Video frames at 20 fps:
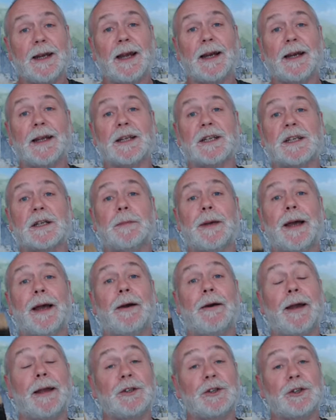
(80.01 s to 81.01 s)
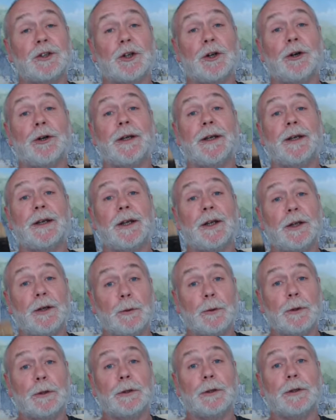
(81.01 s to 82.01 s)
and it's about enjoying your
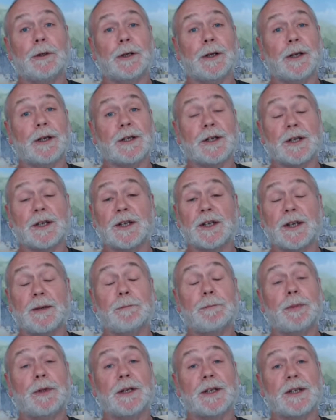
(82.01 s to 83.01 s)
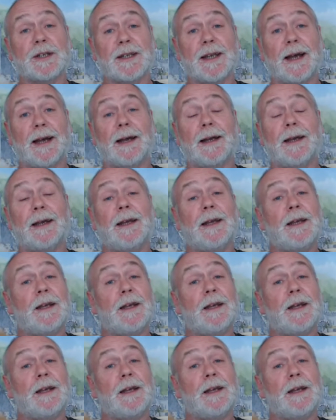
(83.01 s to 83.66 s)
work. It's as simple as that.